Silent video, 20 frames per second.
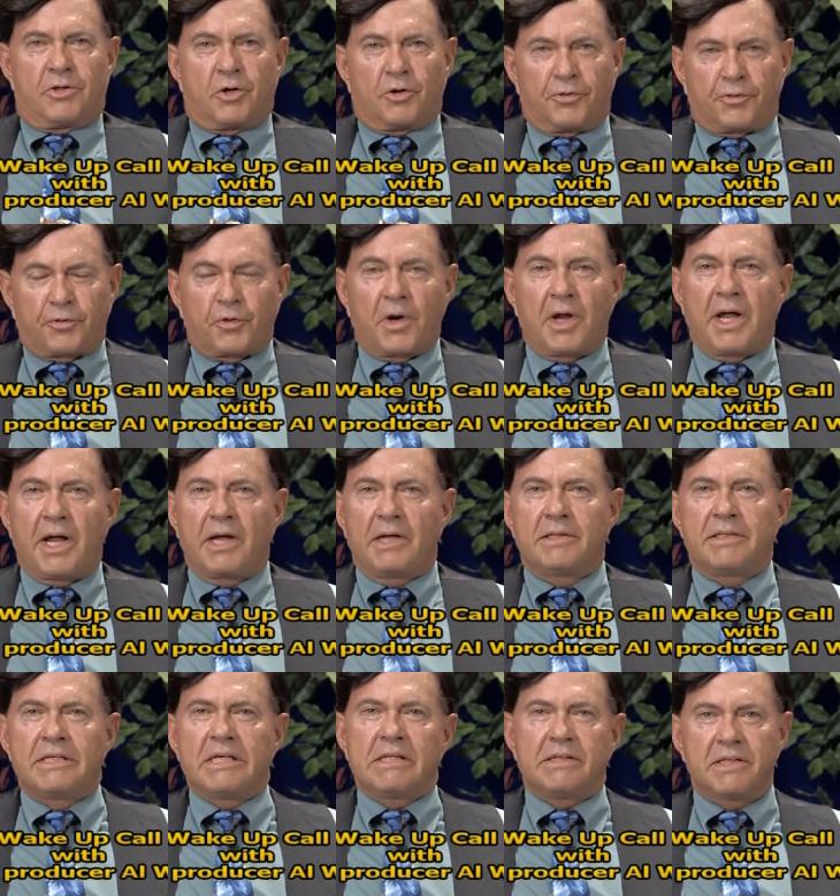
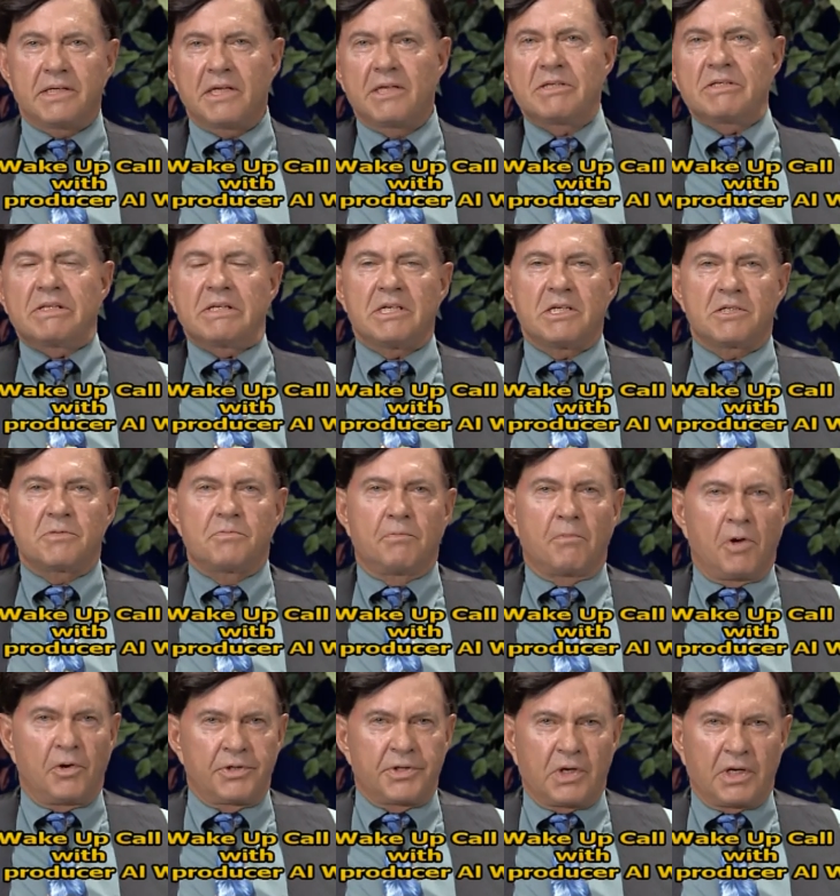afraid, these
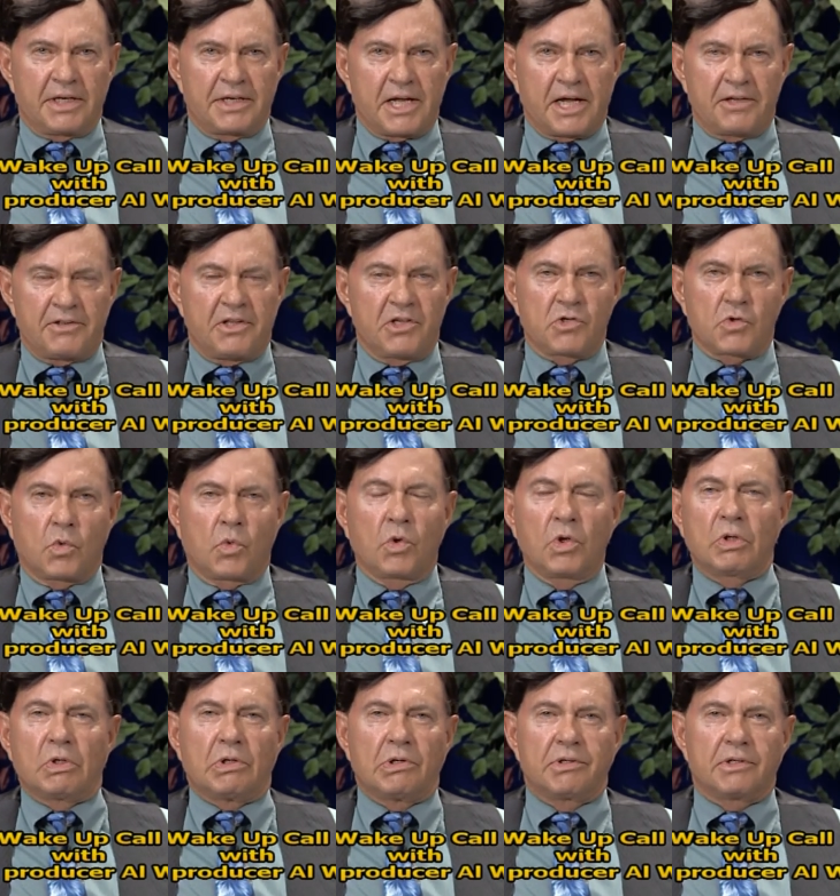
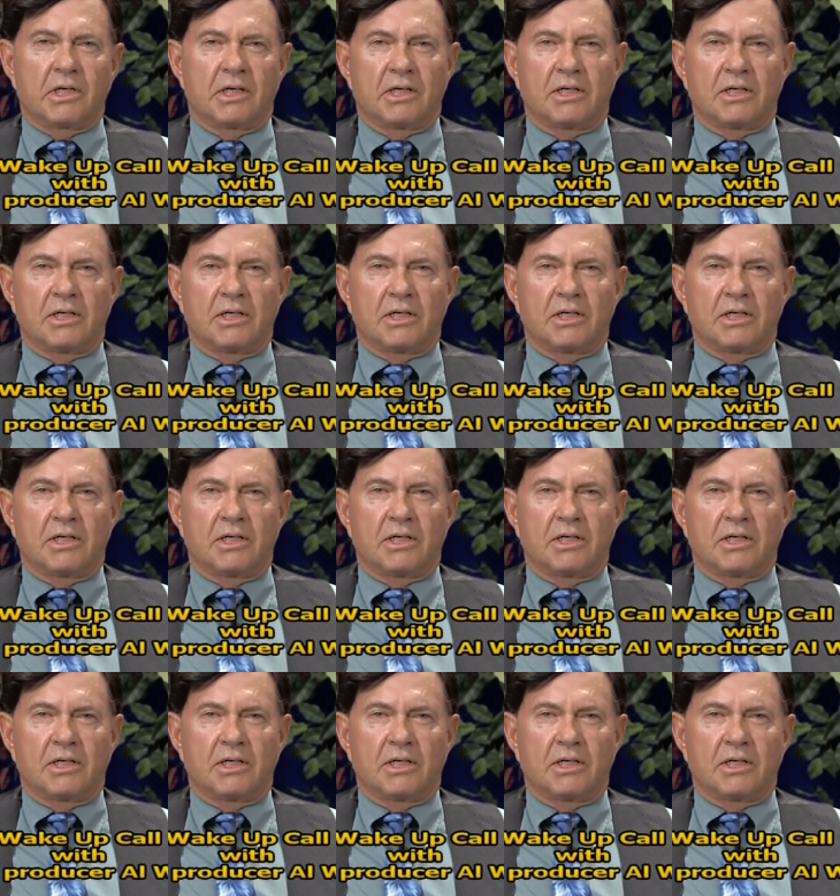world